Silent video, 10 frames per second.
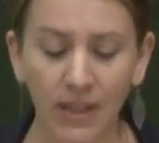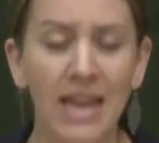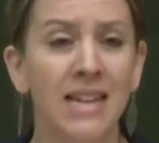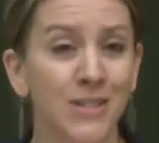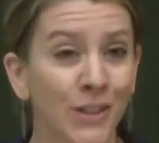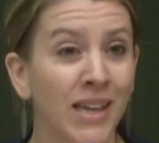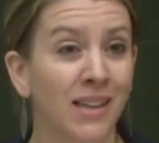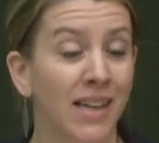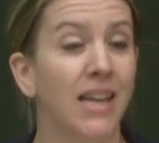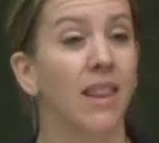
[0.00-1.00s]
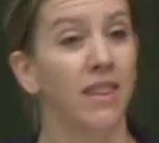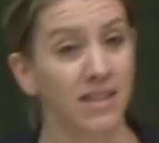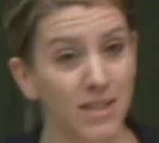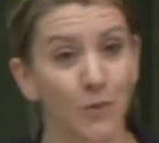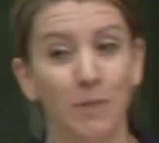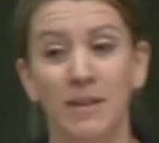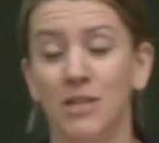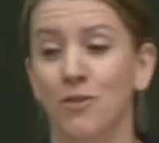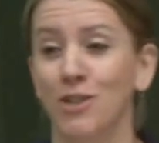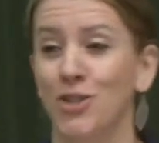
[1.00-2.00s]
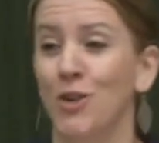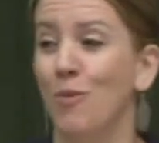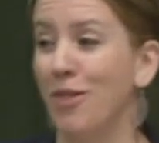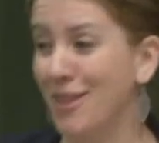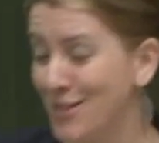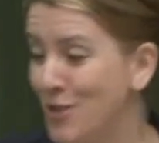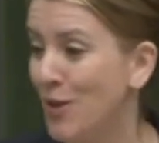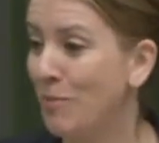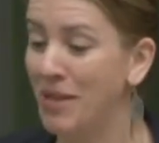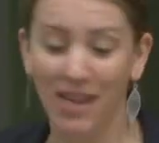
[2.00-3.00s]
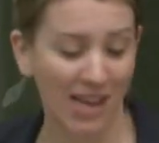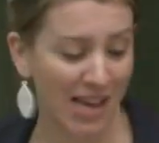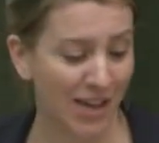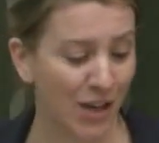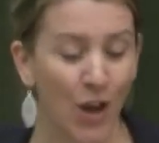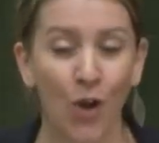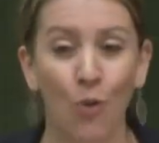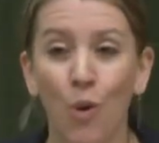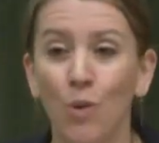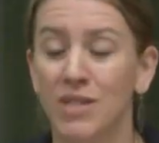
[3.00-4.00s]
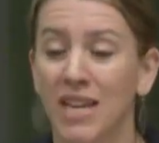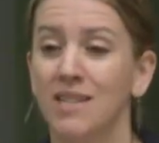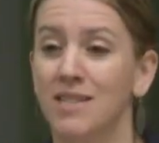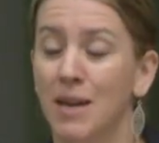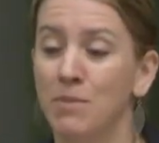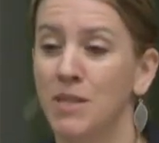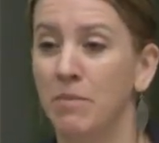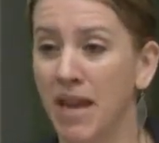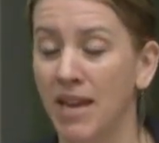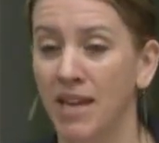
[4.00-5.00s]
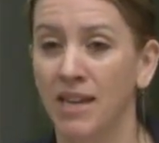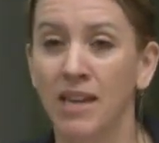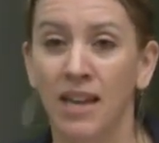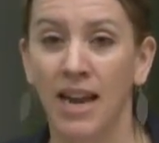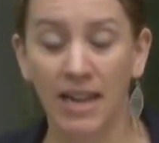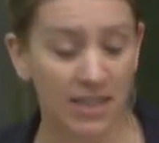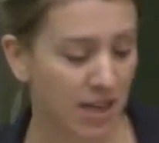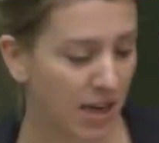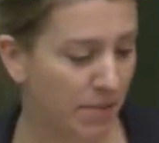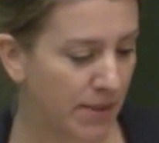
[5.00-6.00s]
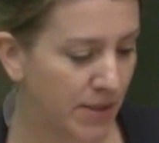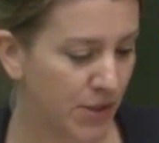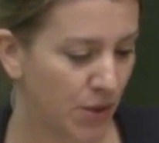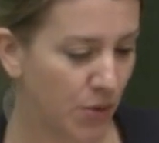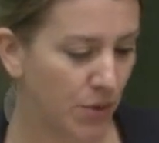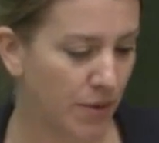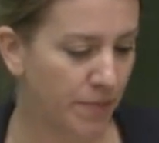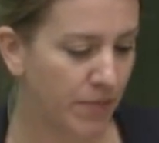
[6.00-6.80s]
And it's looking like this new administration with this new EPA head won't take steps to ban it anytime soon.